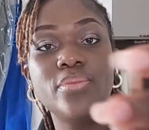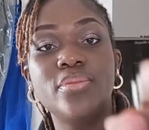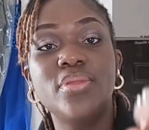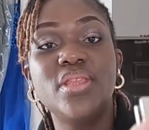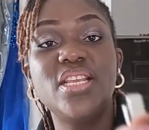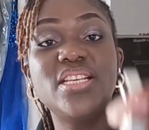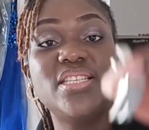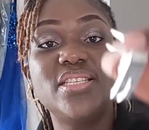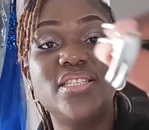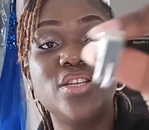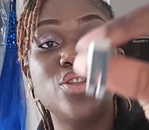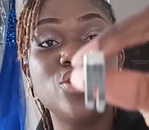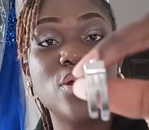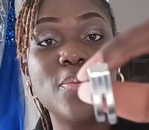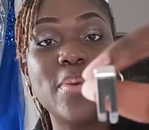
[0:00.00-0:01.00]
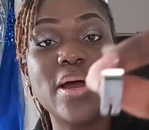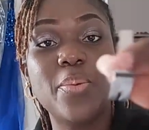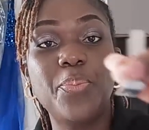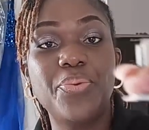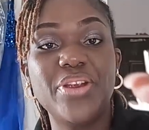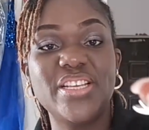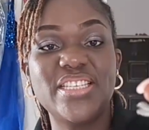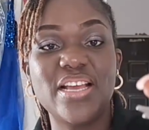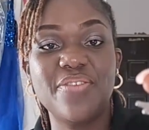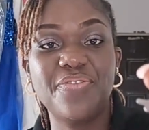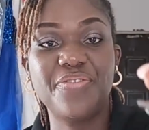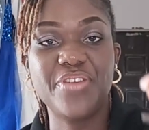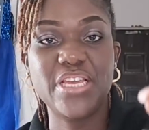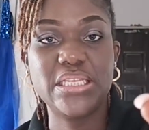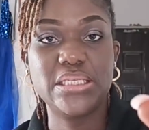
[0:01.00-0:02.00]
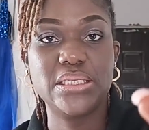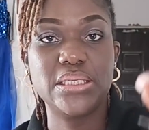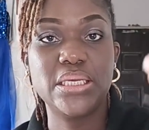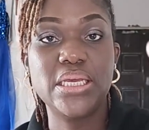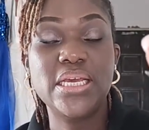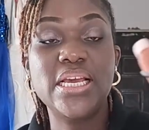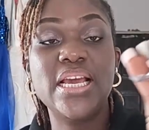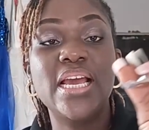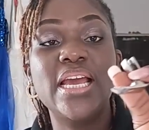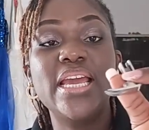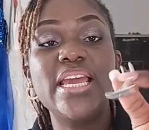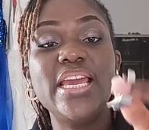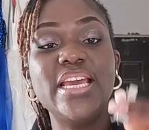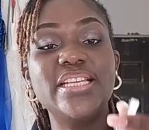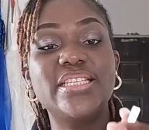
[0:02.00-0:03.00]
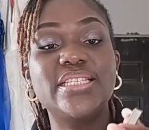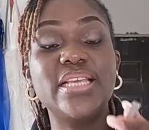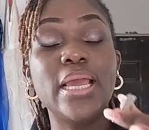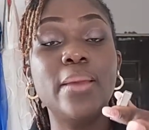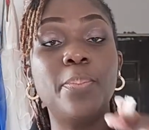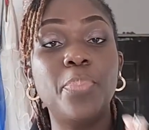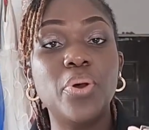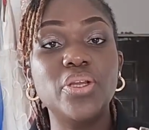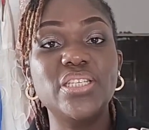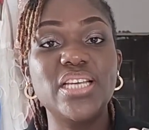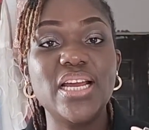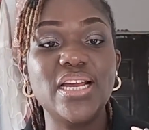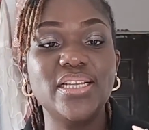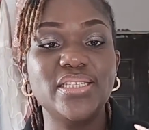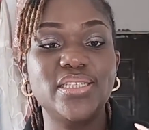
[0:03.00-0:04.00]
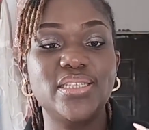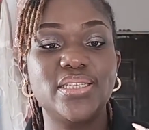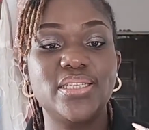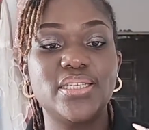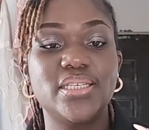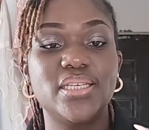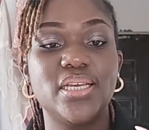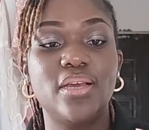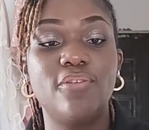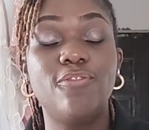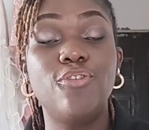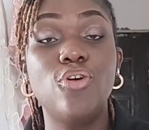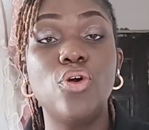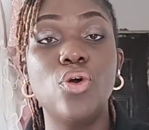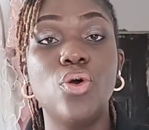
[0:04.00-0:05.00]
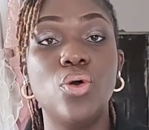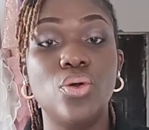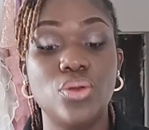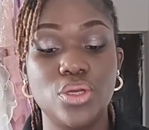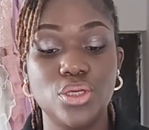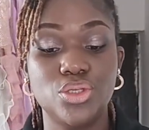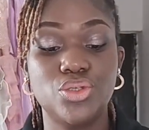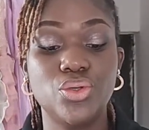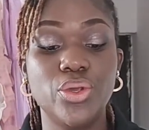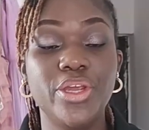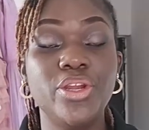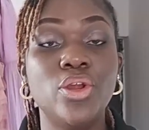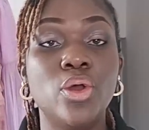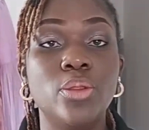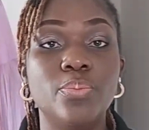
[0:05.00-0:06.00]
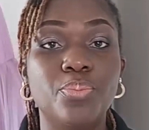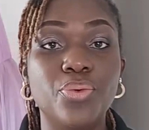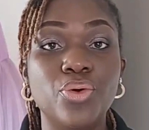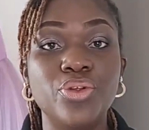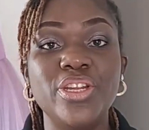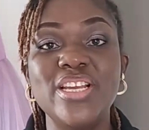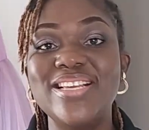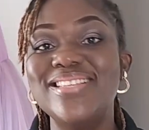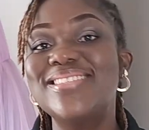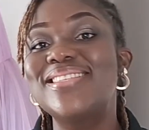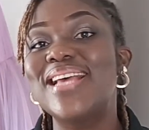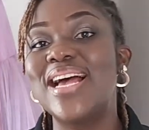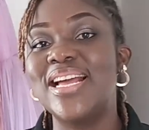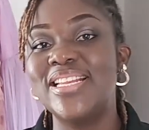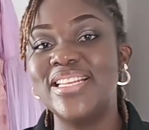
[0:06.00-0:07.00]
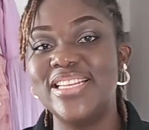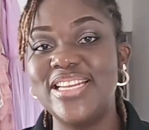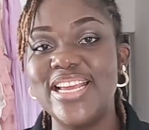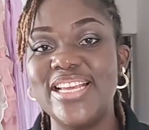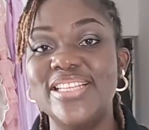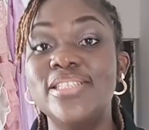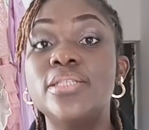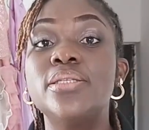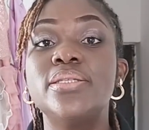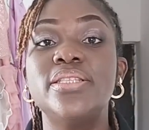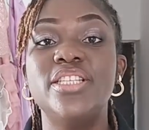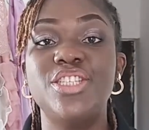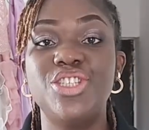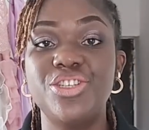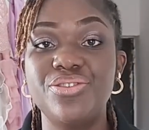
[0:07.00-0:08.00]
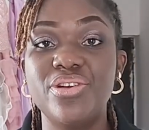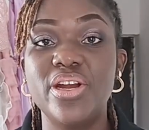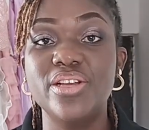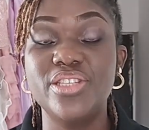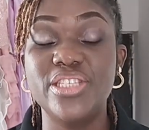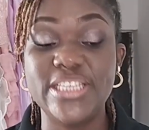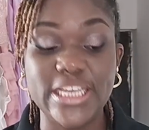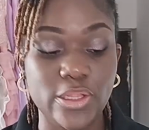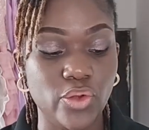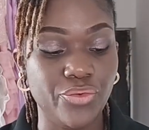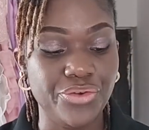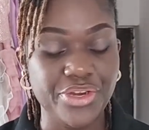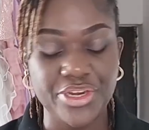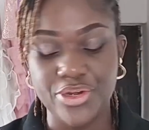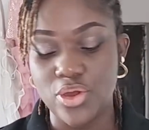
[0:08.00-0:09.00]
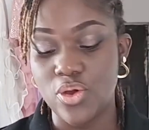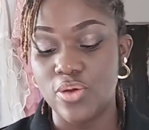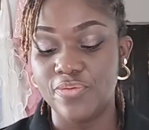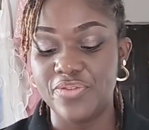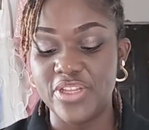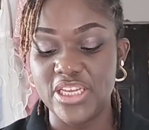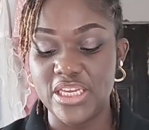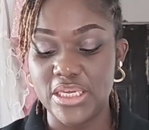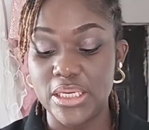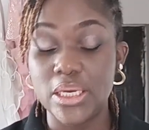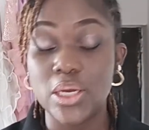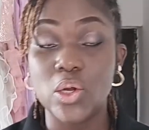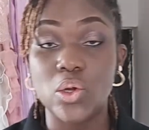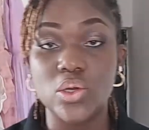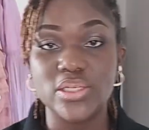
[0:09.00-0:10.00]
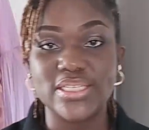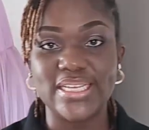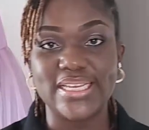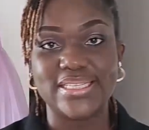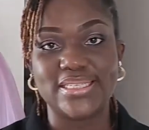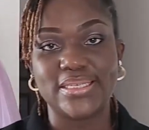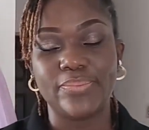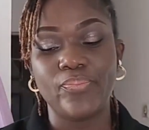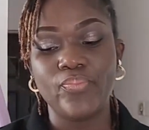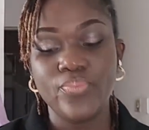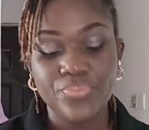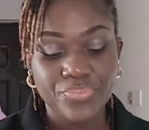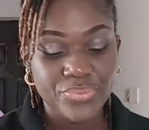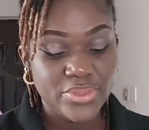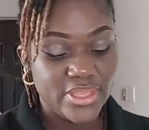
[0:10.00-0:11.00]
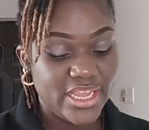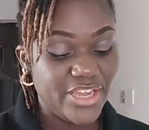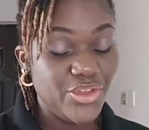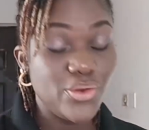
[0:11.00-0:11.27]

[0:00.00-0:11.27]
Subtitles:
This is the normal presser fit. It's important for sewing on bonings and then the general tailoring of the corset. Then you